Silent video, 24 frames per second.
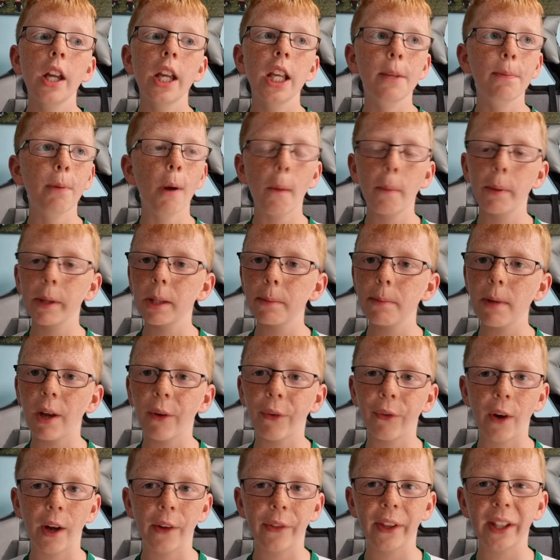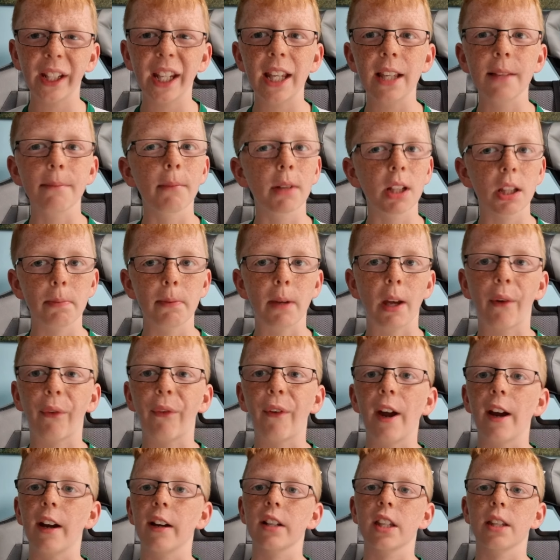he's probably gonna be. A, I think he must be a
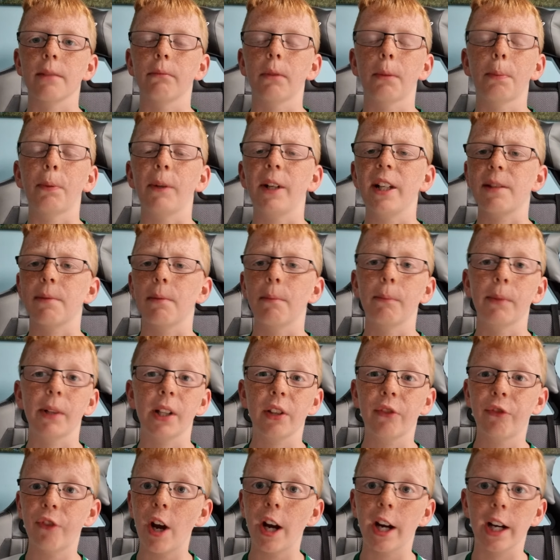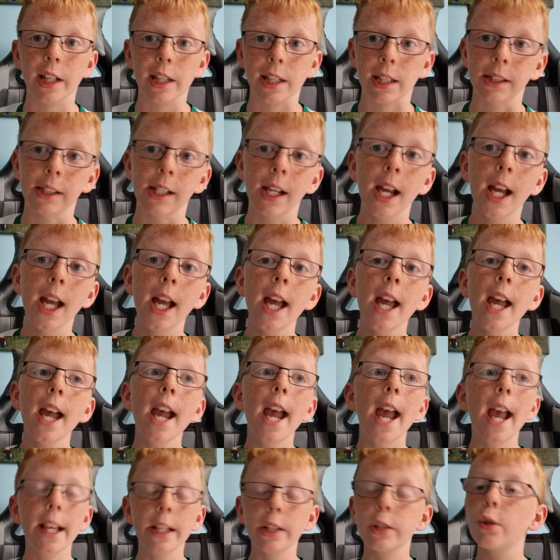Ferguson replacement because Ferguson
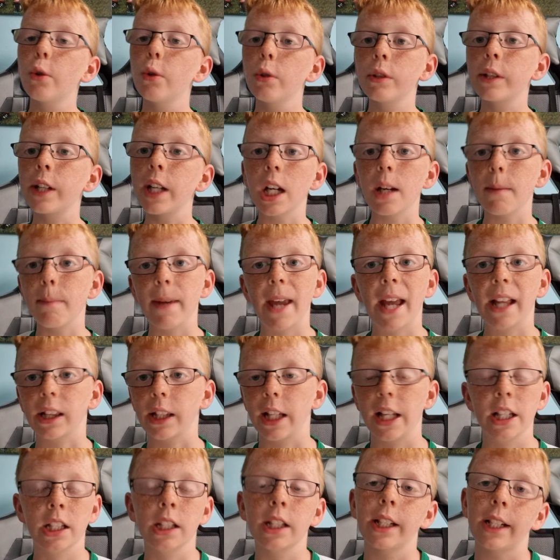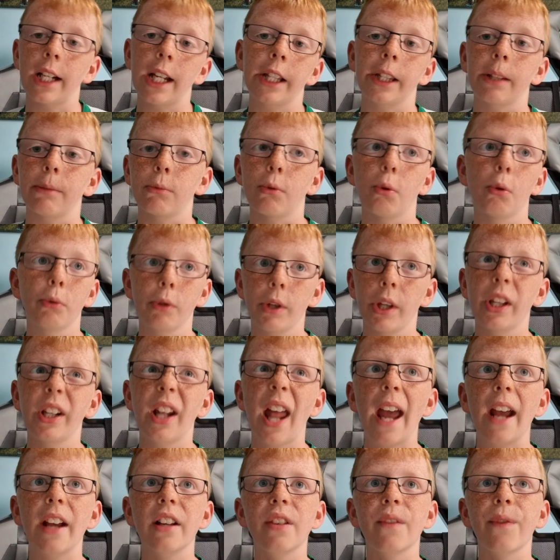is gonna be. In, he's gonna end up going in the
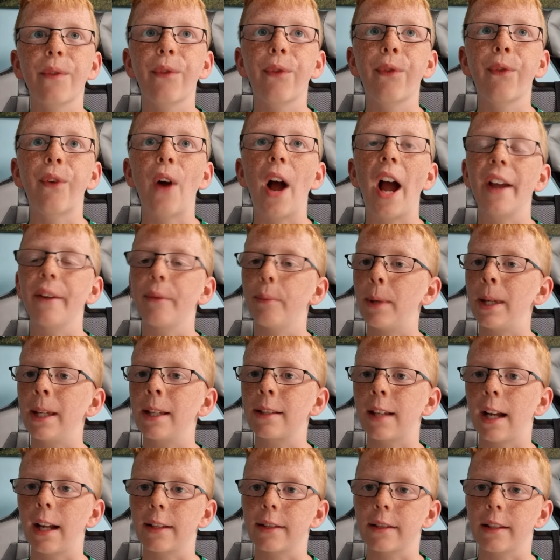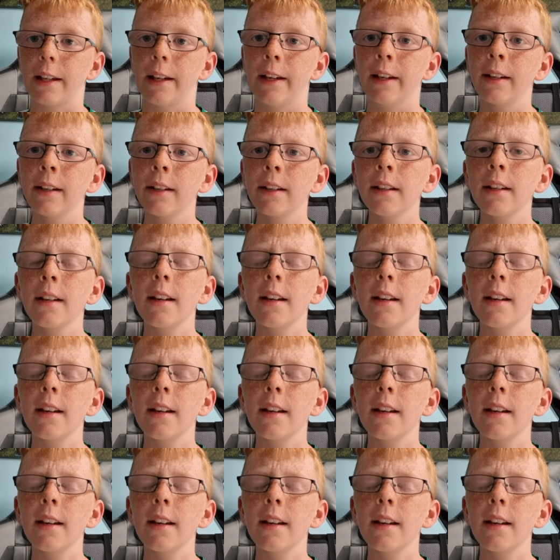next five weeks, I'd say.